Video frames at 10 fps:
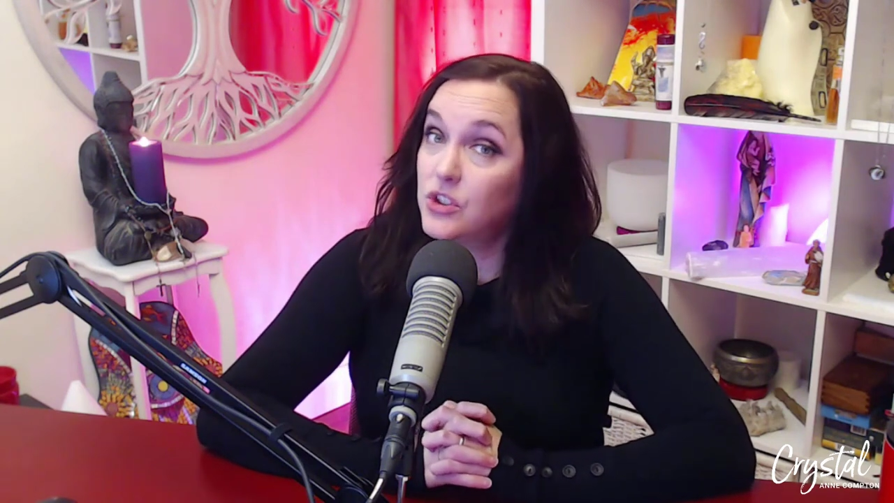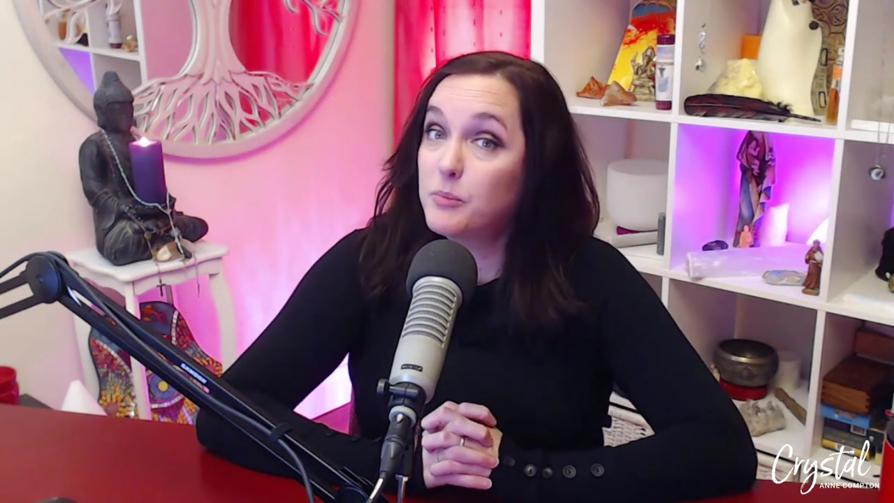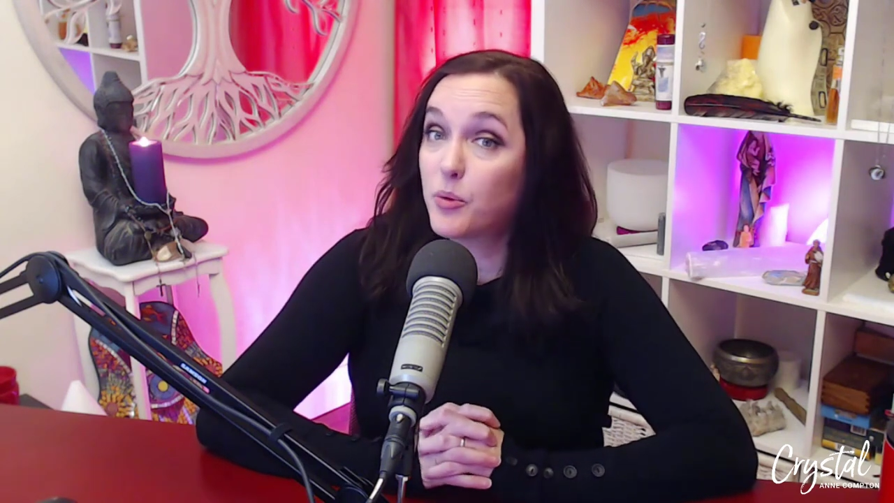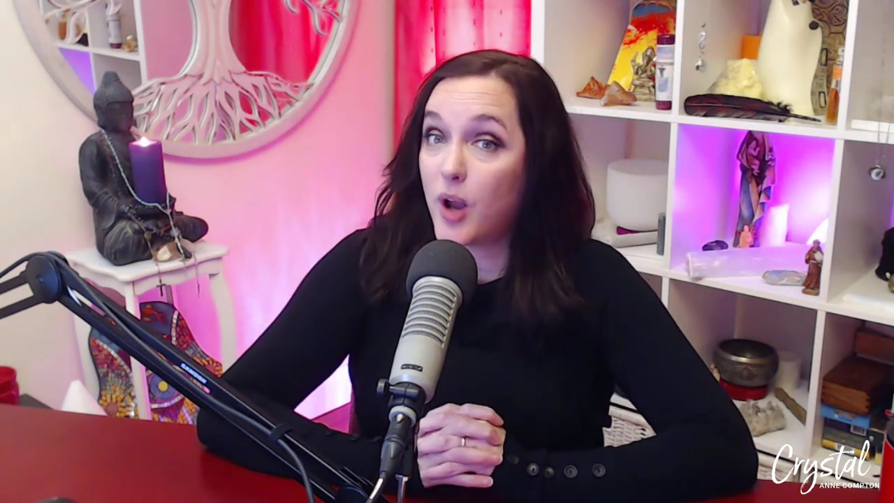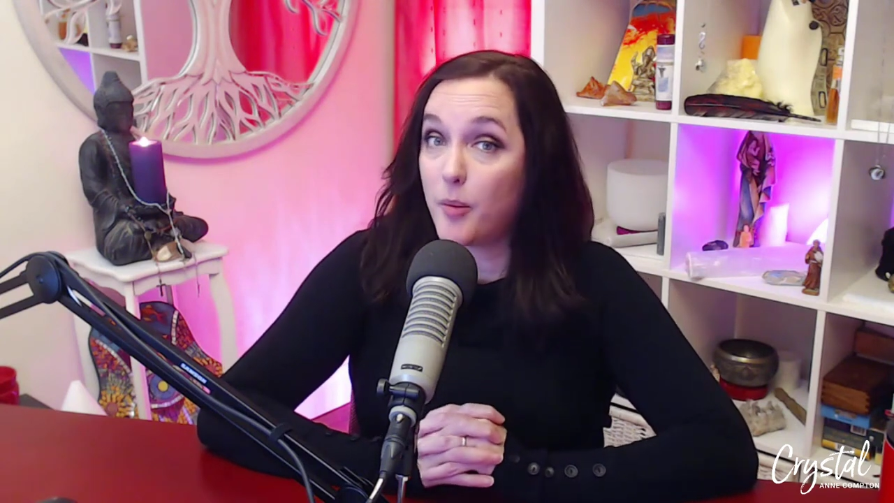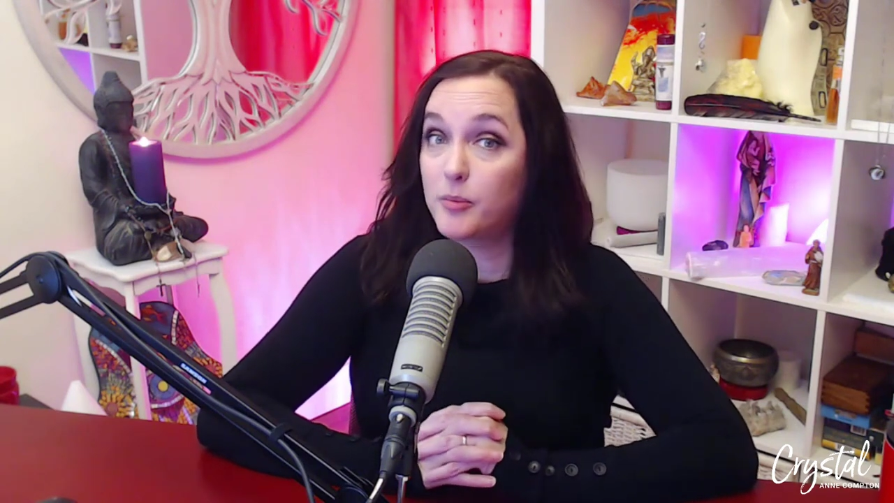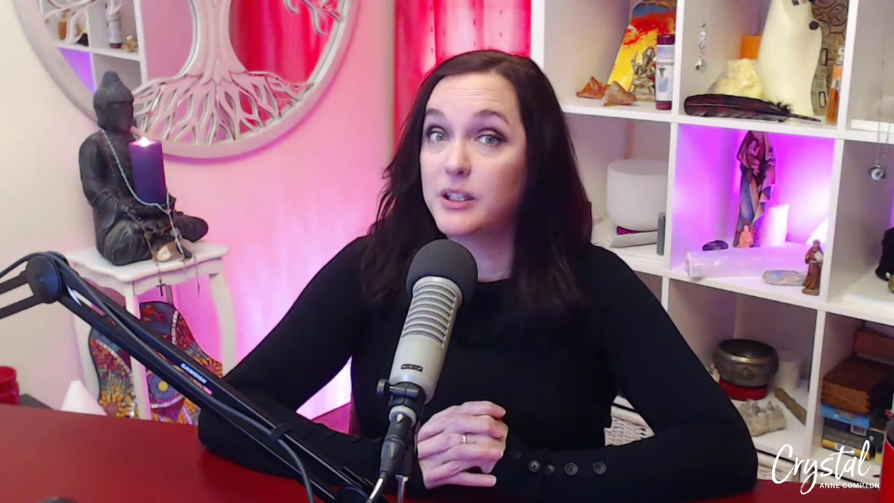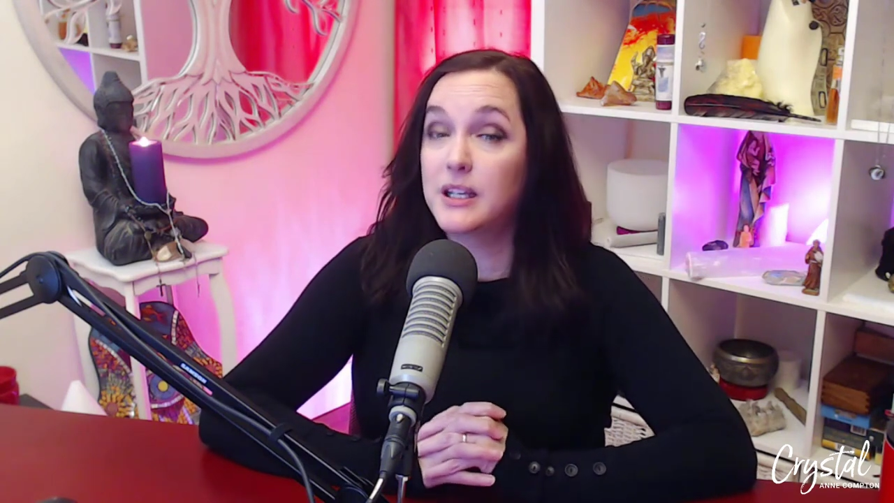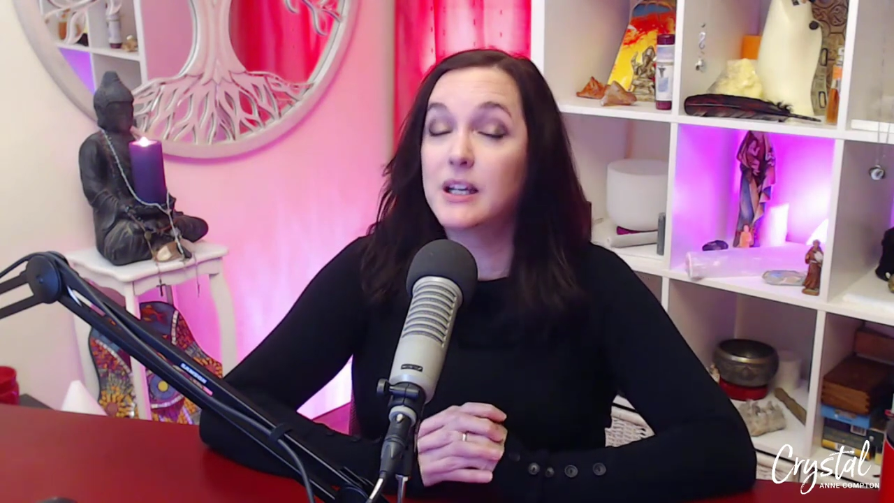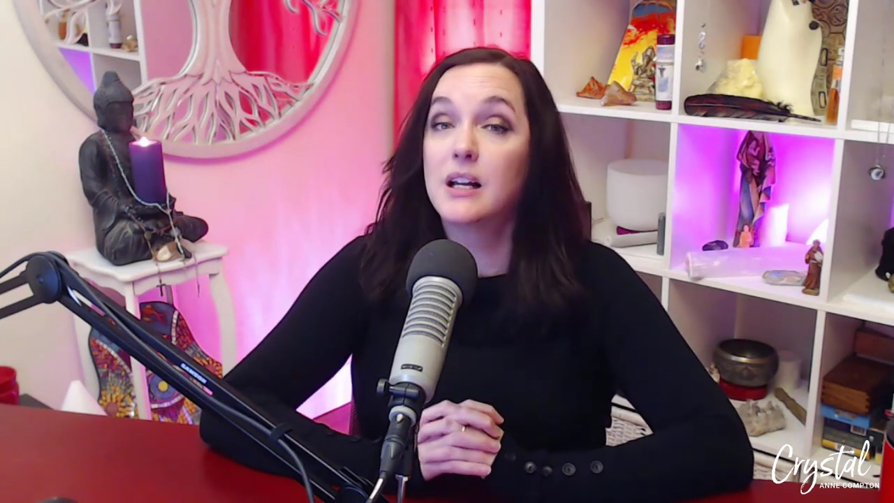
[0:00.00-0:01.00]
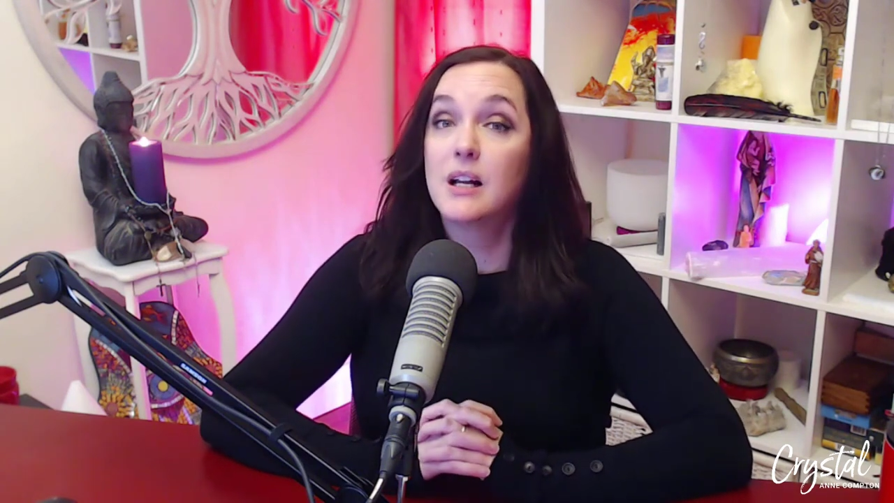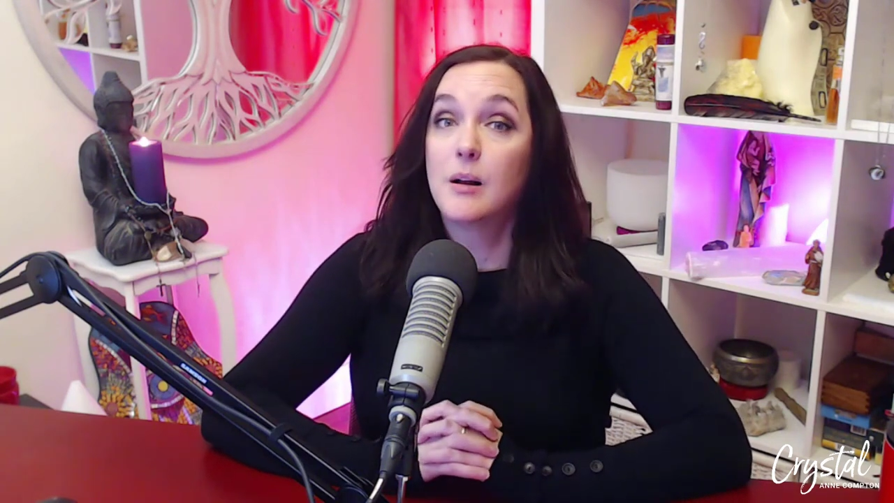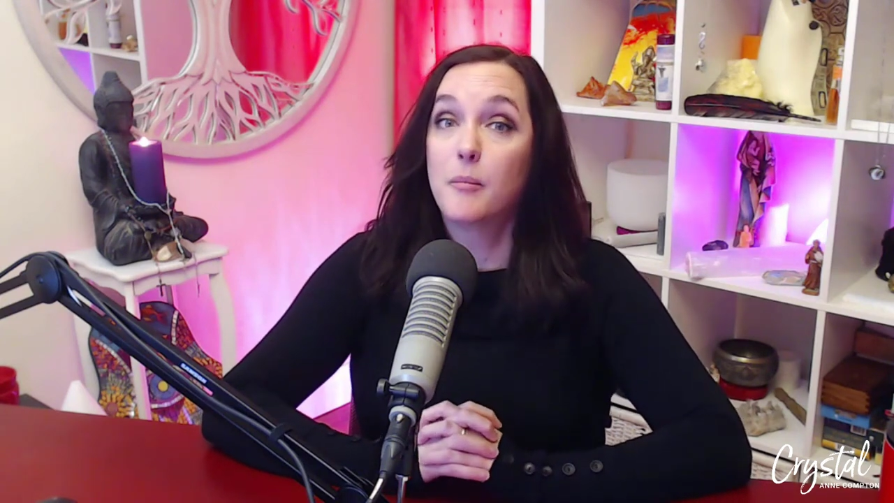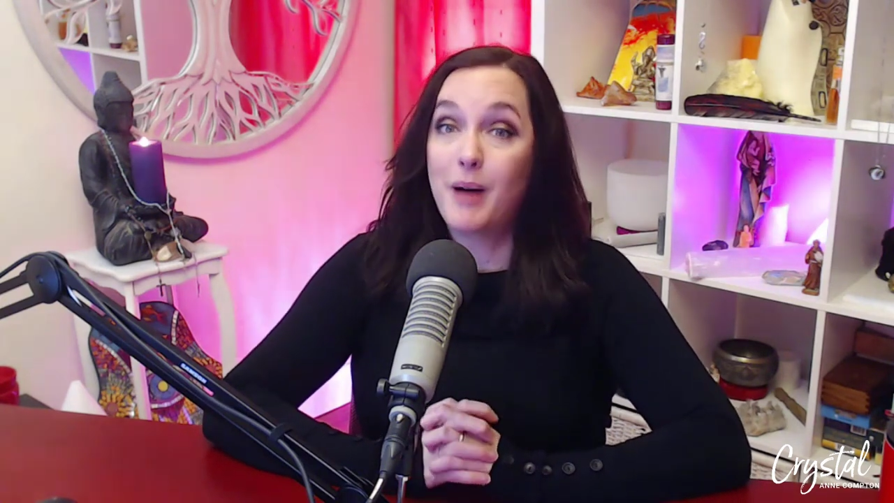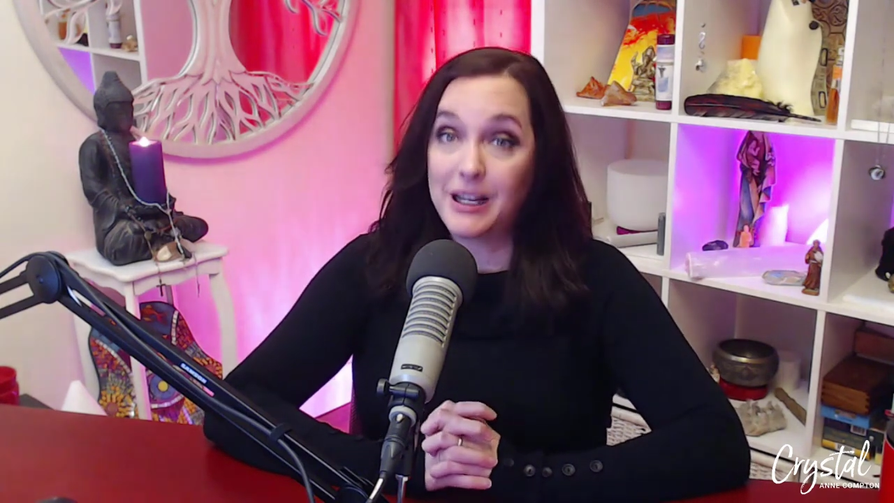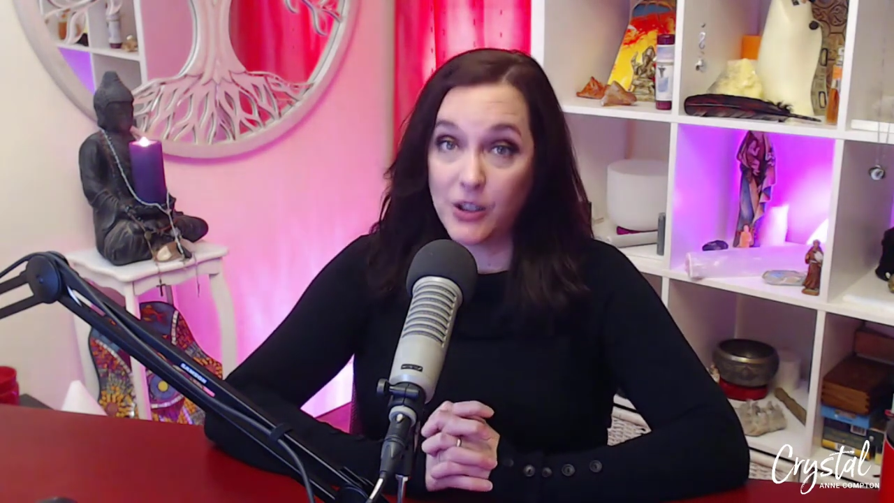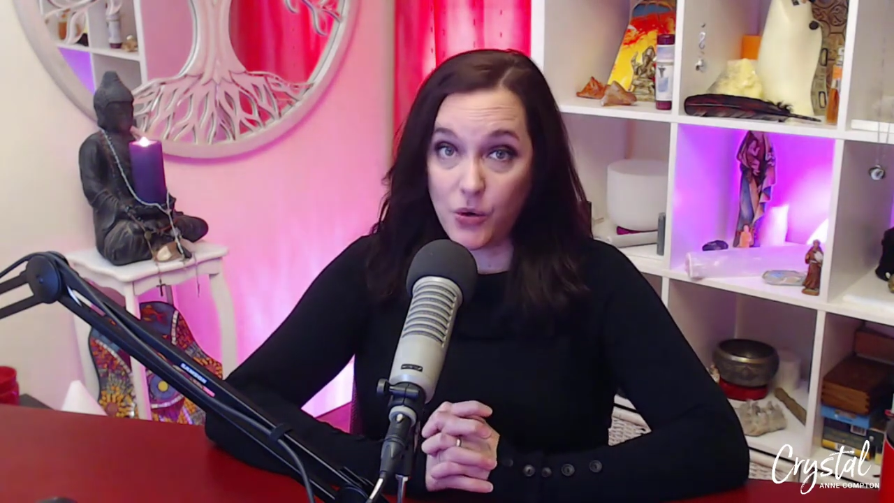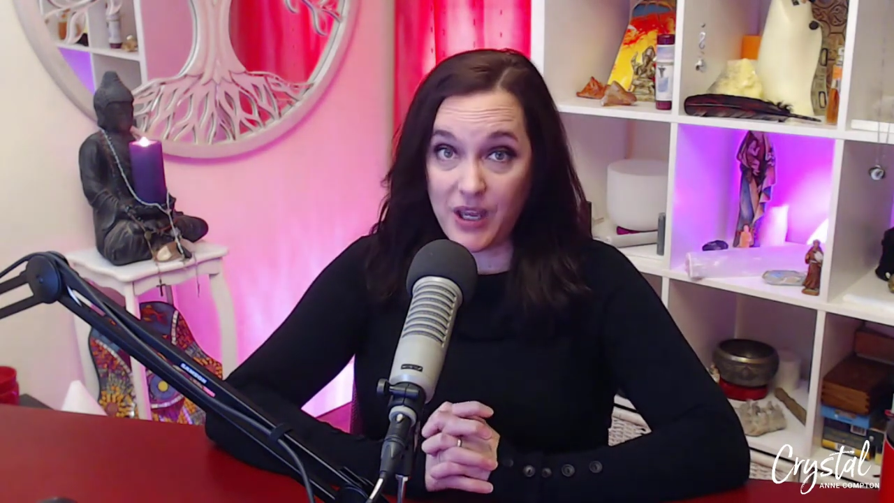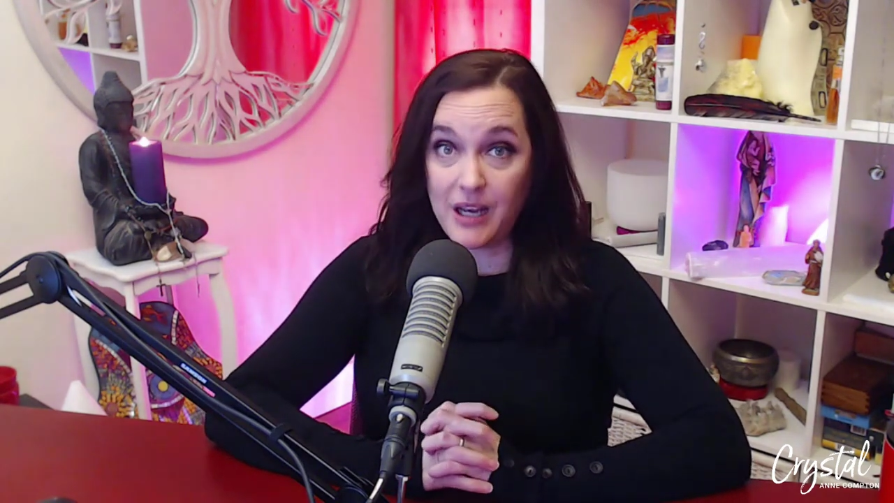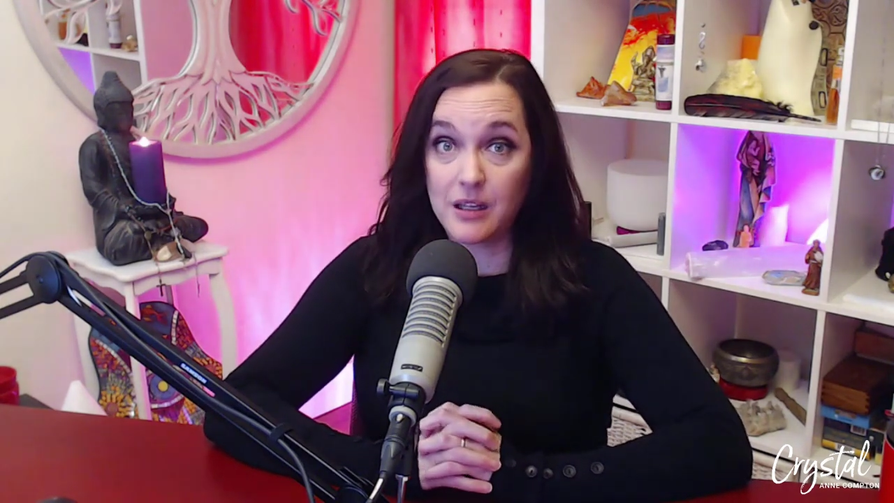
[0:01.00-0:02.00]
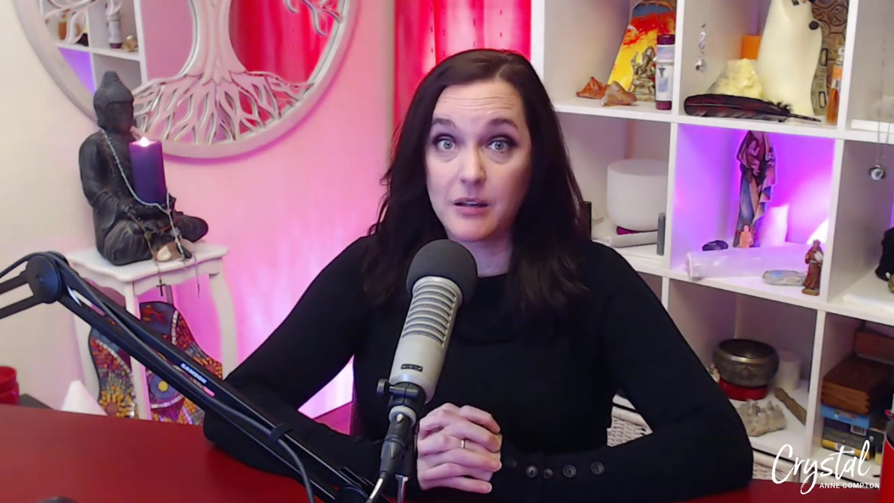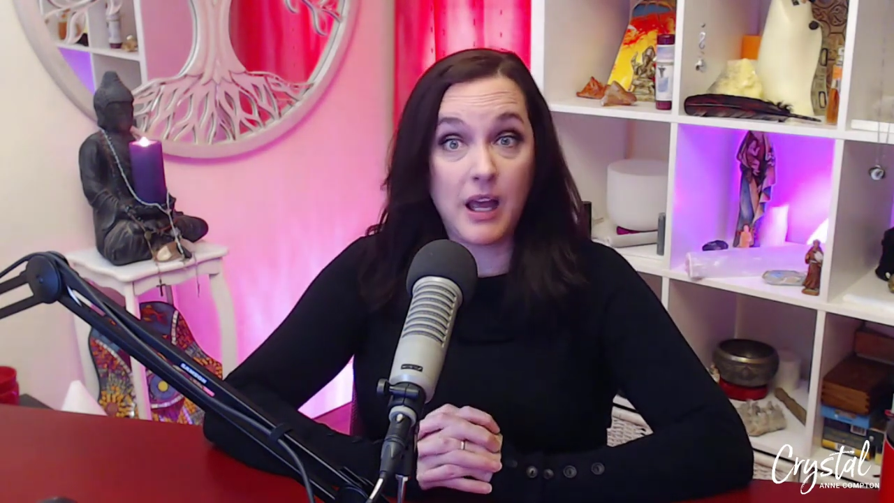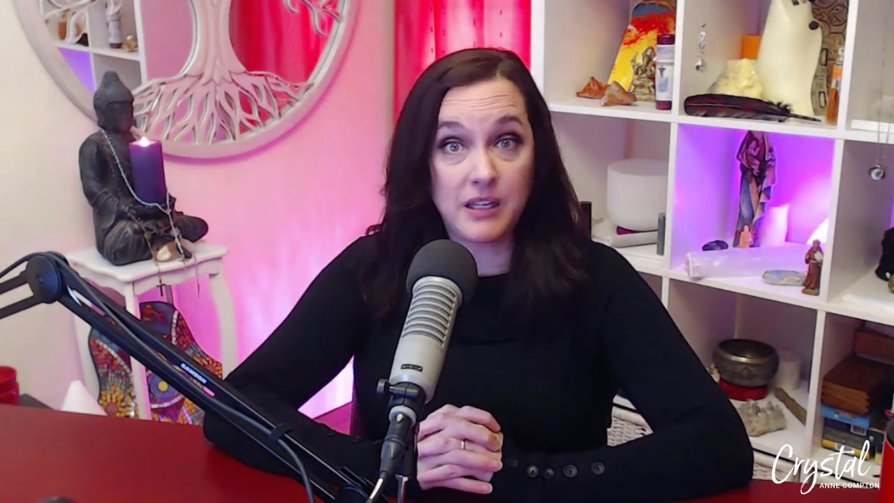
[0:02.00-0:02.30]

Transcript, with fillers: she probably bilocated.